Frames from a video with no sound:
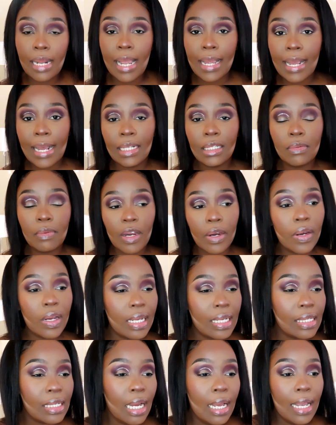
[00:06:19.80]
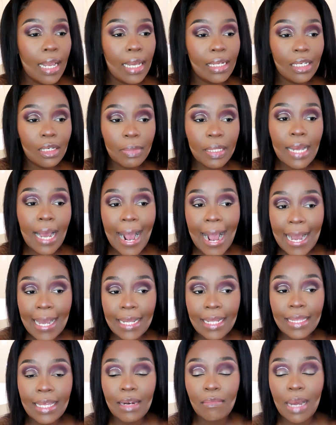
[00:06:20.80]
Cut my crease a little bit
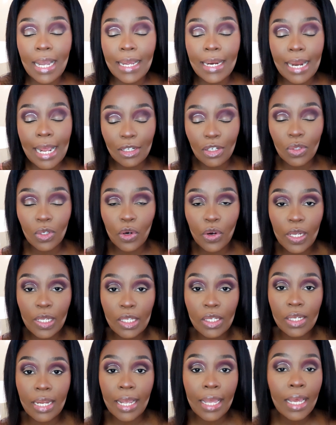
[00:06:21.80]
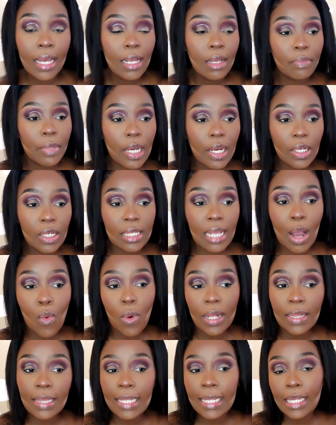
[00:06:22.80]
higher than my natural crease today because I
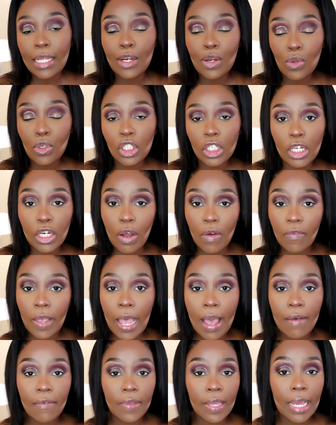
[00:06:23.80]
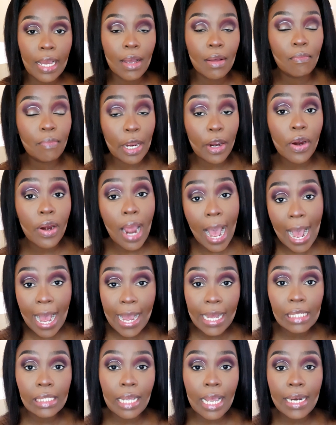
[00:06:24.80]
want the illusion of having bigger
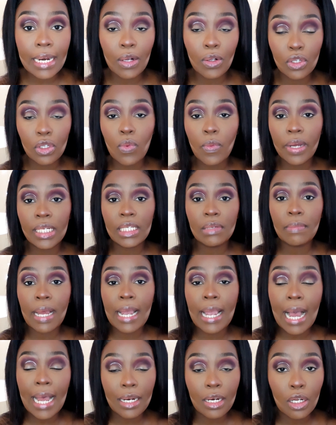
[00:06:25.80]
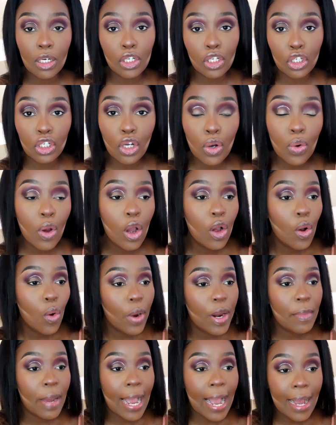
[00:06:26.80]
eyes, and I also want my eye look to show
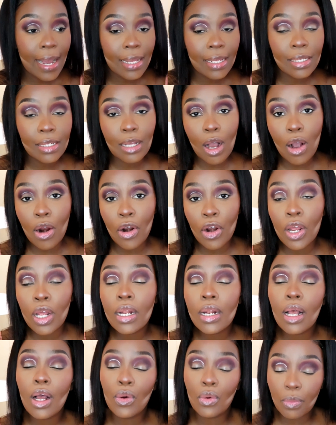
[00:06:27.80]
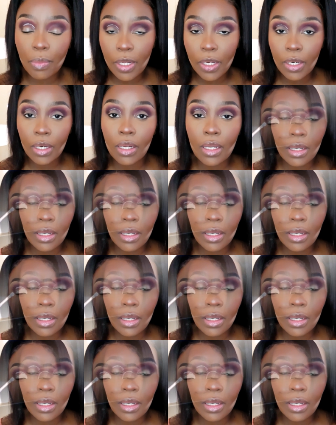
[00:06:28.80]
when my eyes are open.